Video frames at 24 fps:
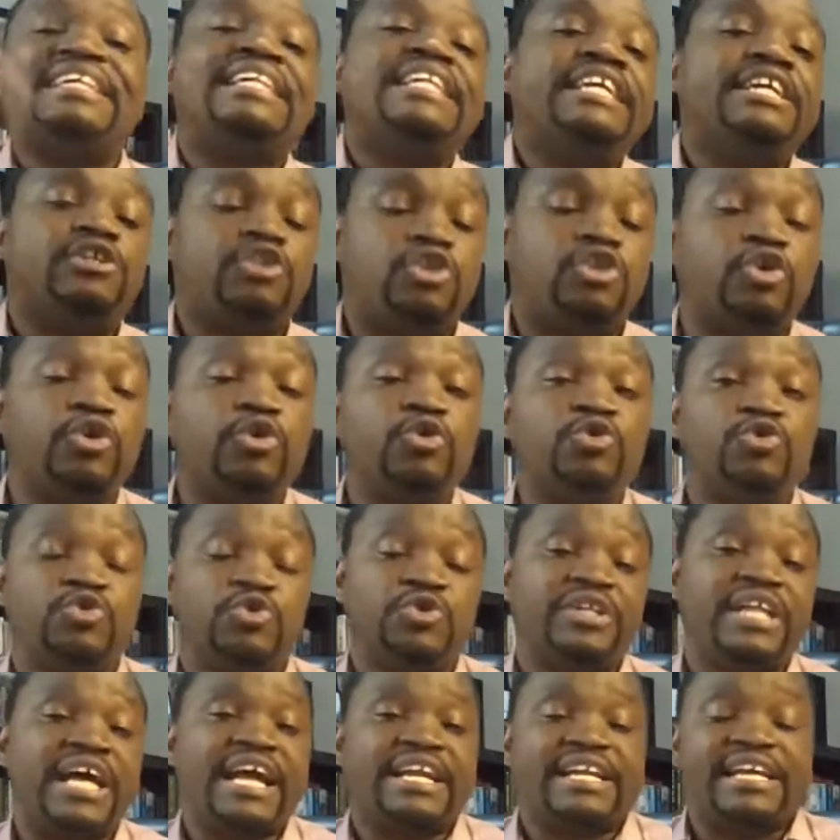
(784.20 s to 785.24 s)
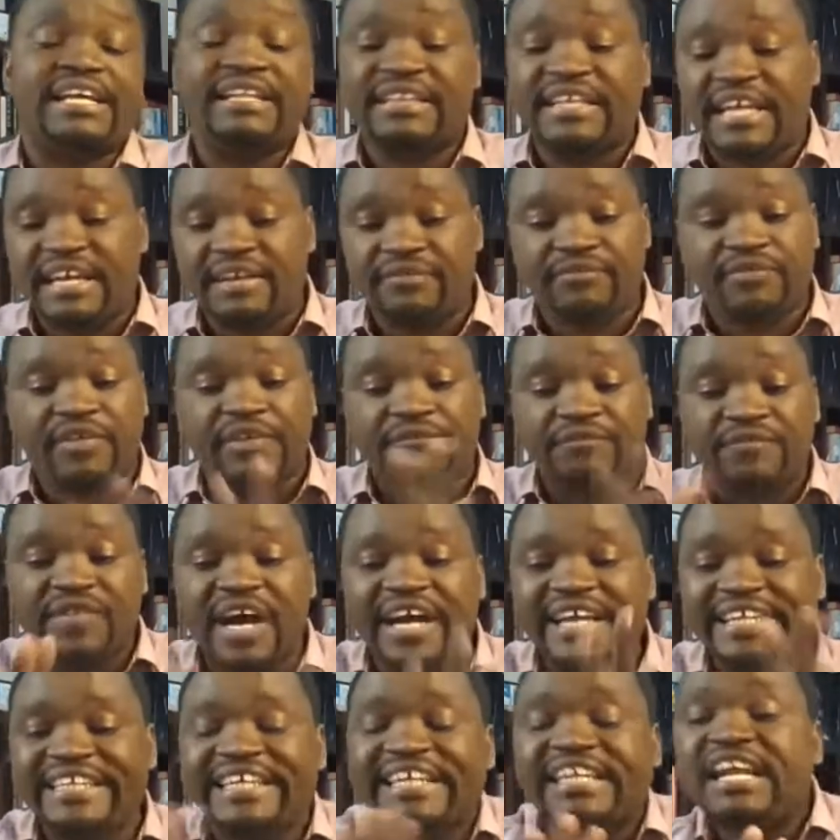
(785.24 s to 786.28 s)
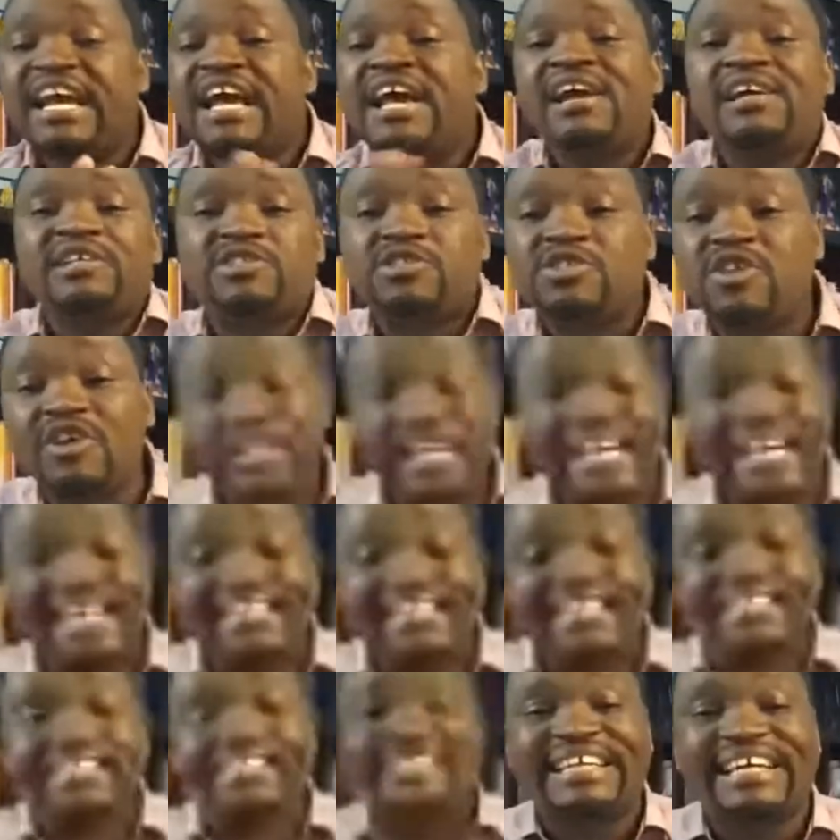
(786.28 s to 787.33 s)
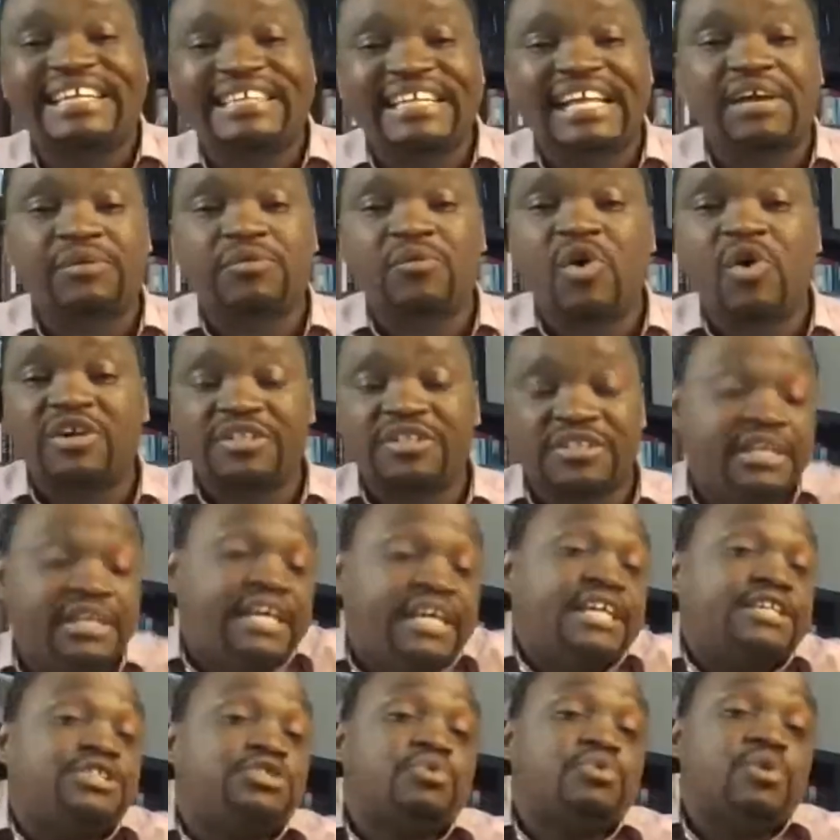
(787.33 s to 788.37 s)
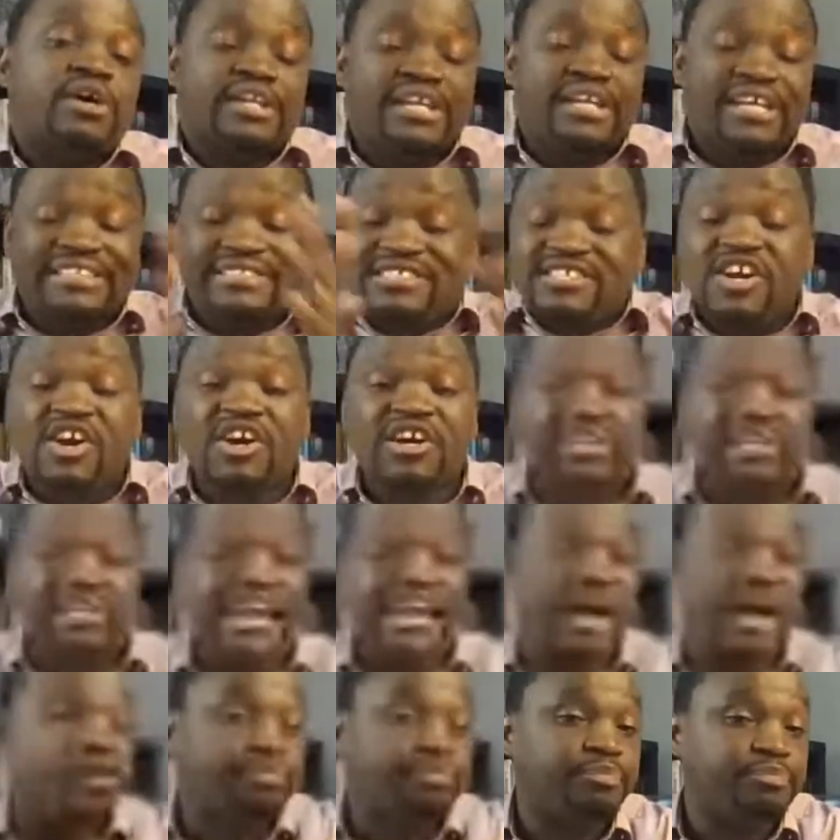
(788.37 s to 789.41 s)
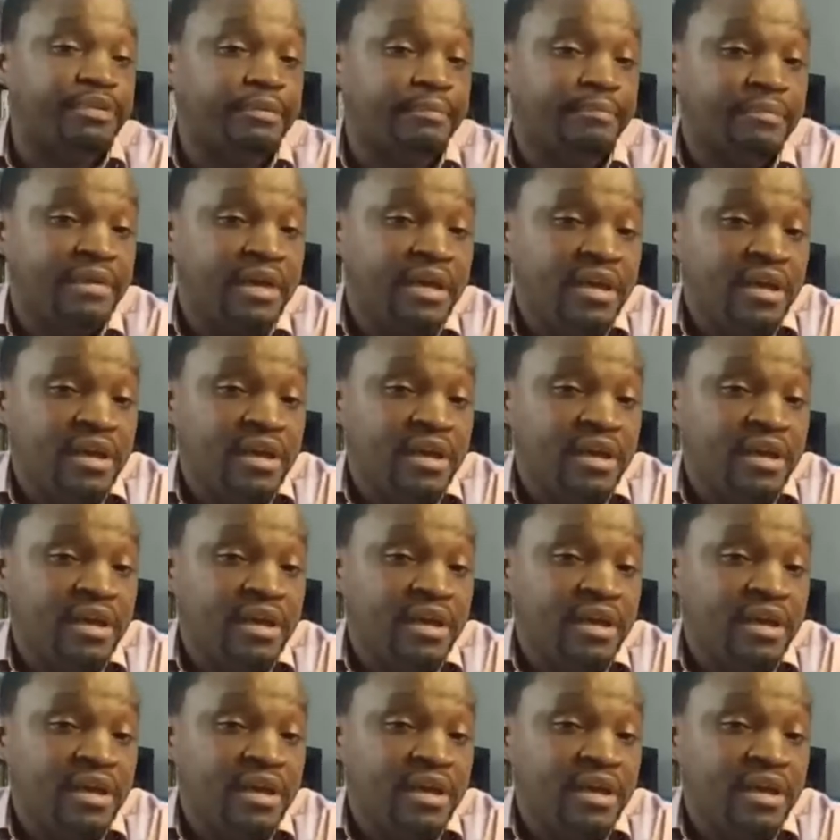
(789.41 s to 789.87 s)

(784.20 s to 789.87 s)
click through to that. And then if they find that it's not anything that they want, guess what? It's not going to help them.